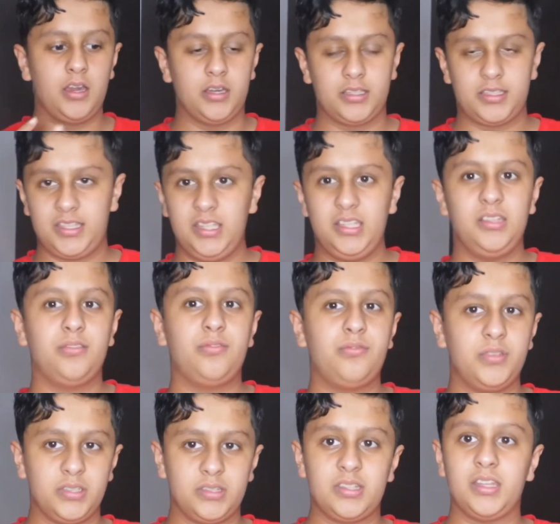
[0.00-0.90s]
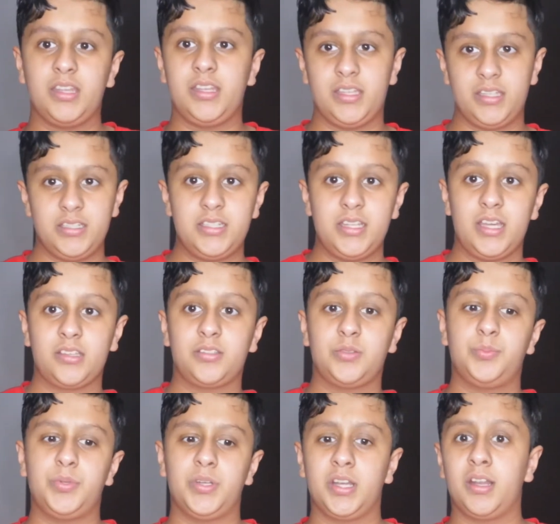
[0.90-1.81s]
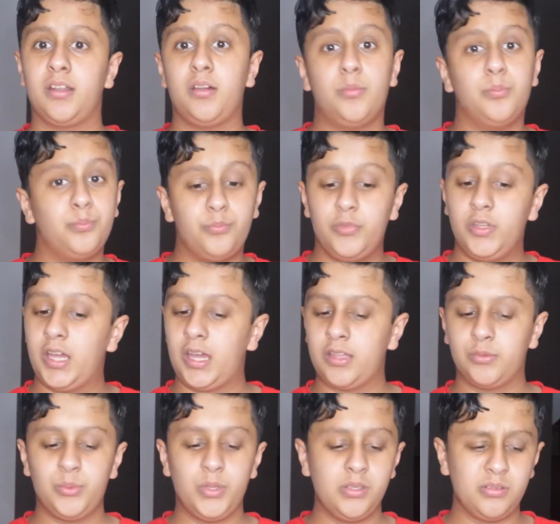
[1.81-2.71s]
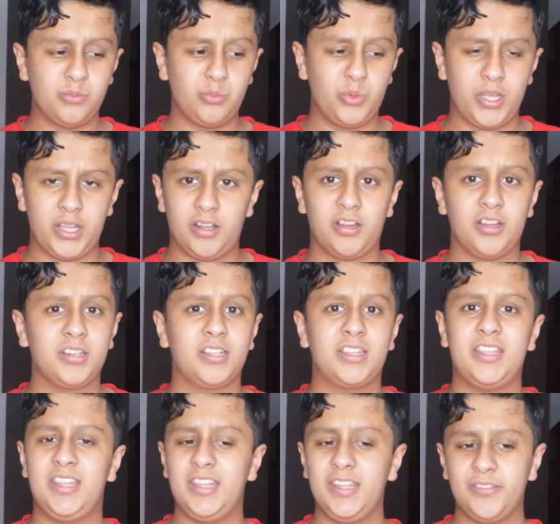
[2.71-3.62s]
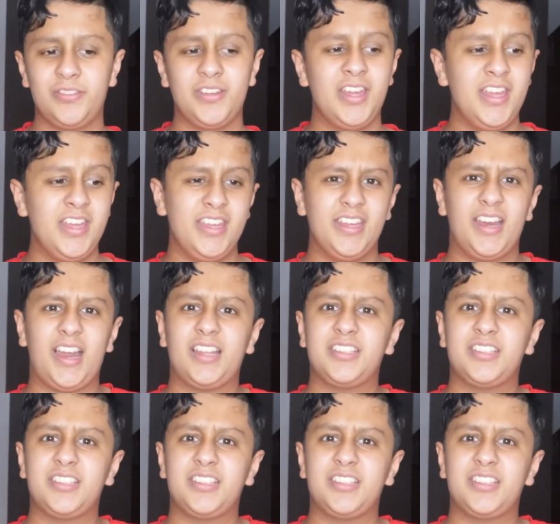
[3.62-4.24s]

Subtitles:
Keith, Fitz, and Dex. But as we went on, Keith, I